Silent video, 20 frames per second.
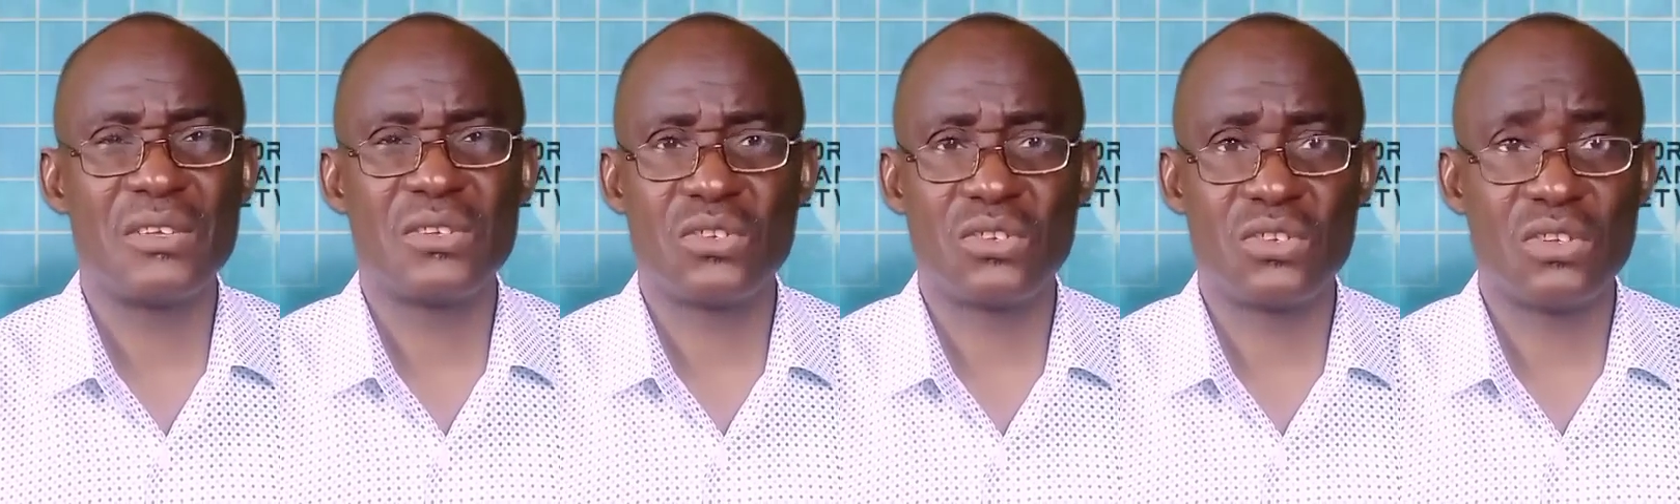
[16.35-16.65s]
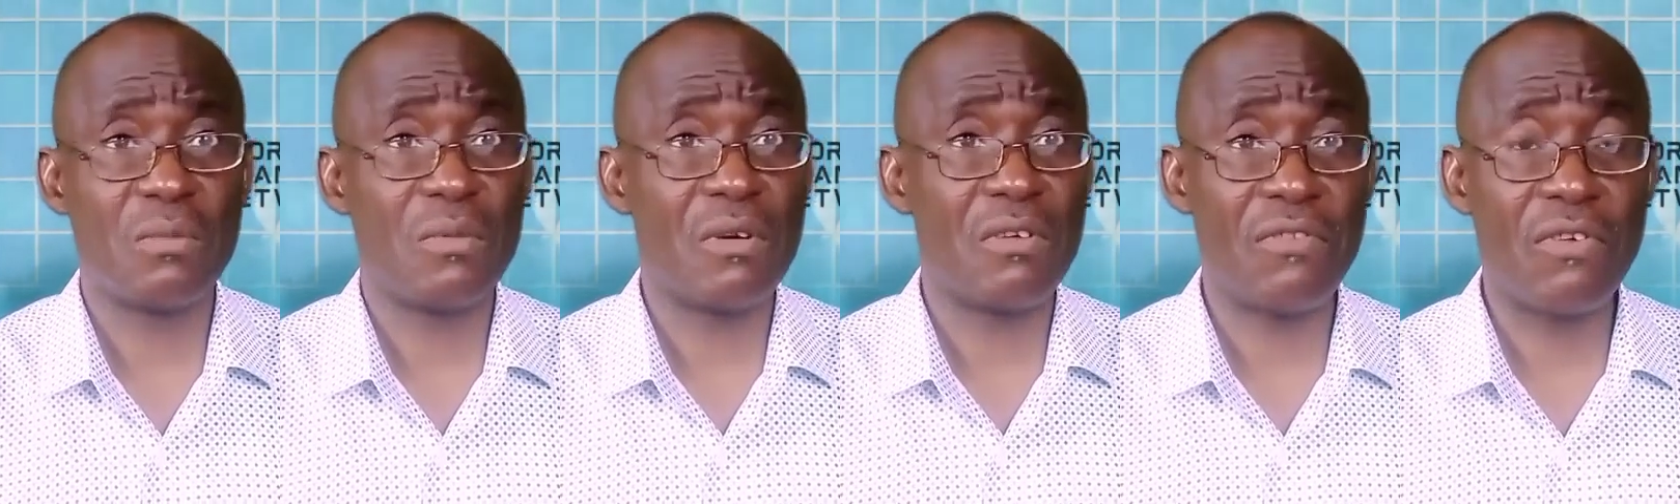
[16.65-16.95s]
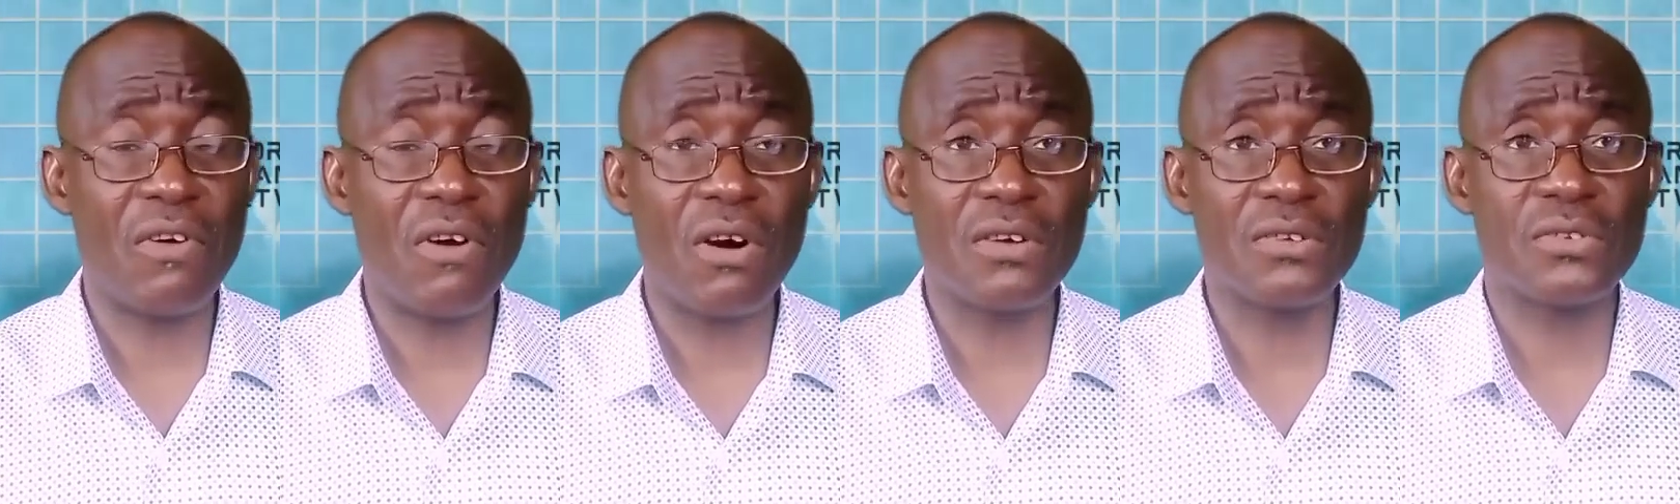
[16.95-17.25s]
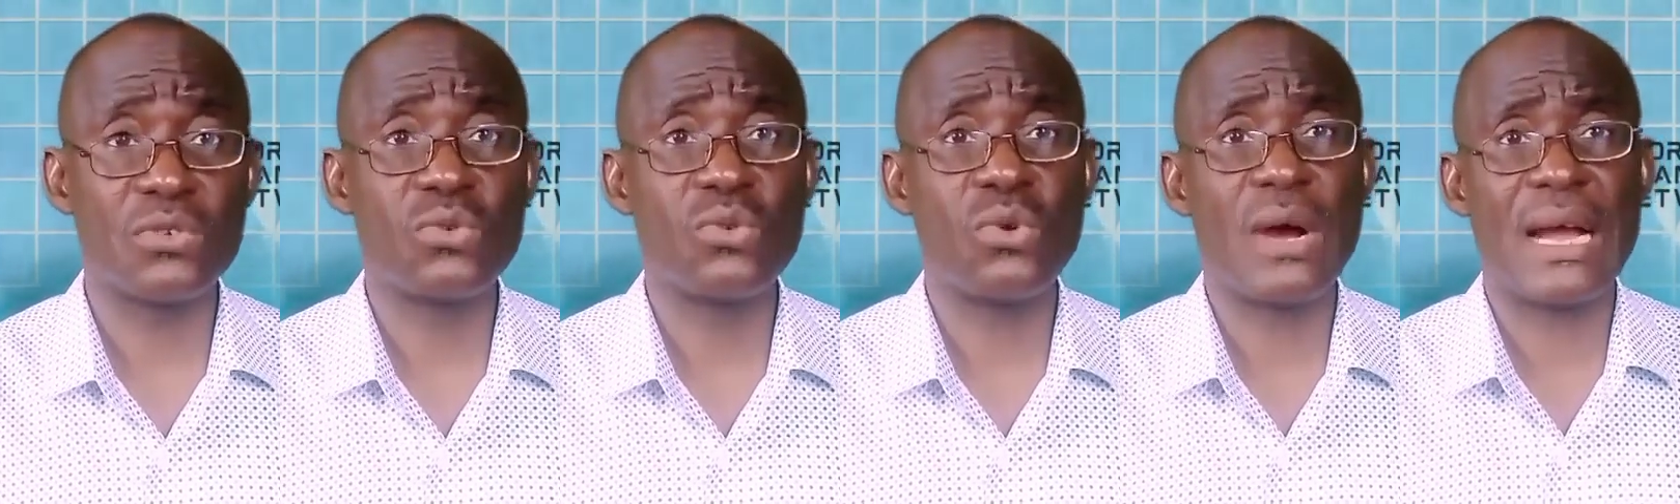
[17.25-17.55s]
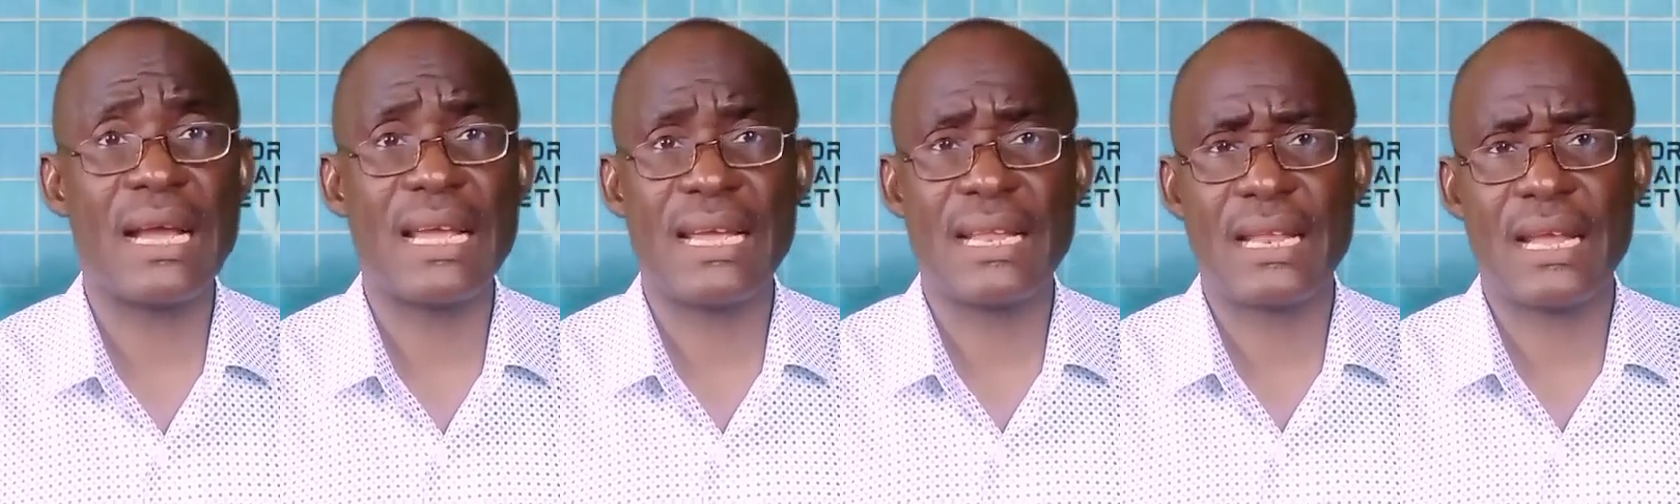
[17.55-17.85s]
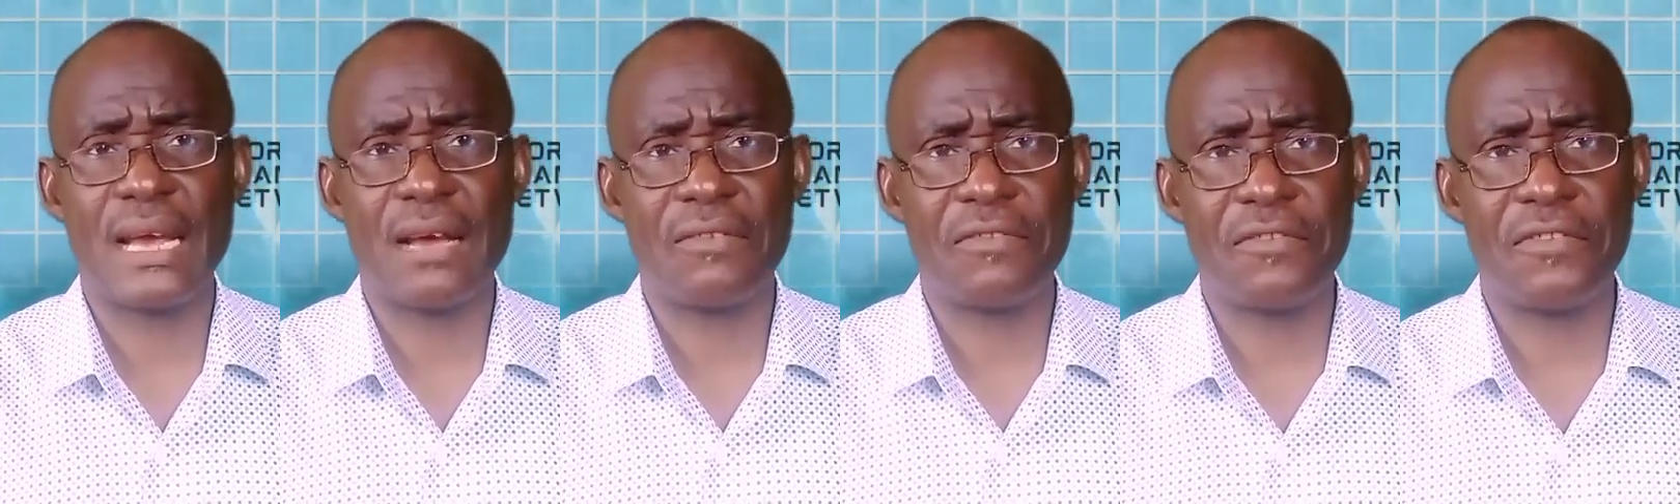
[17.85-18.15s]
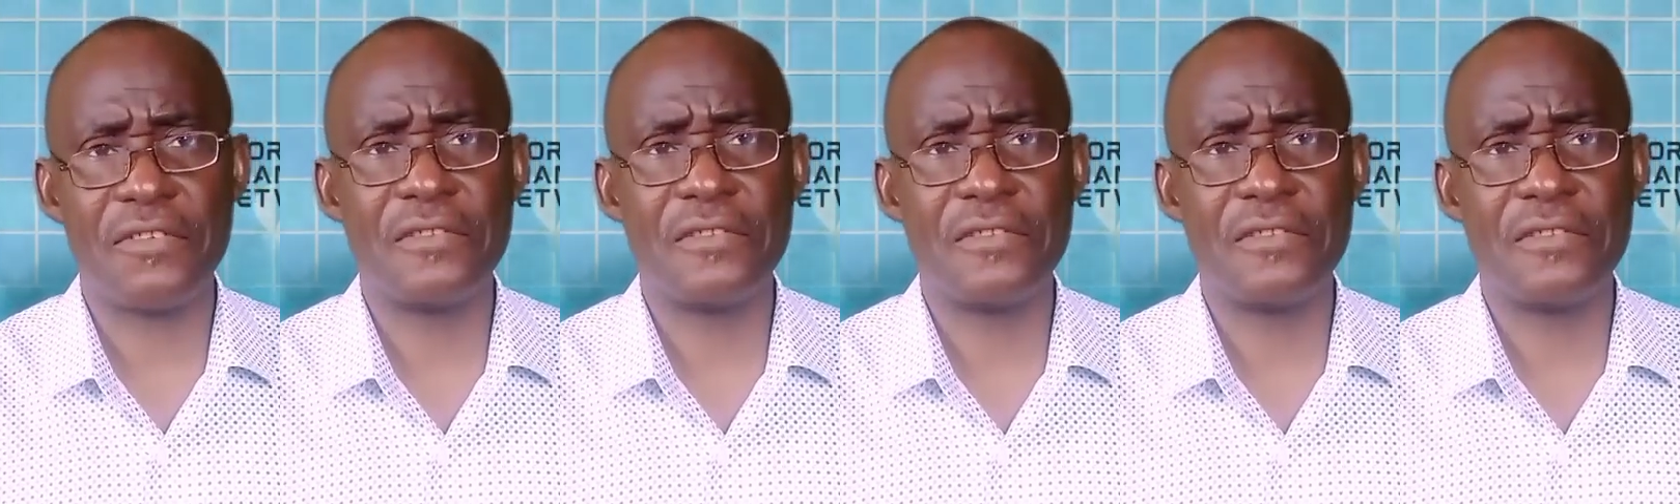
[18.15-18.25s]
Some of us who are in our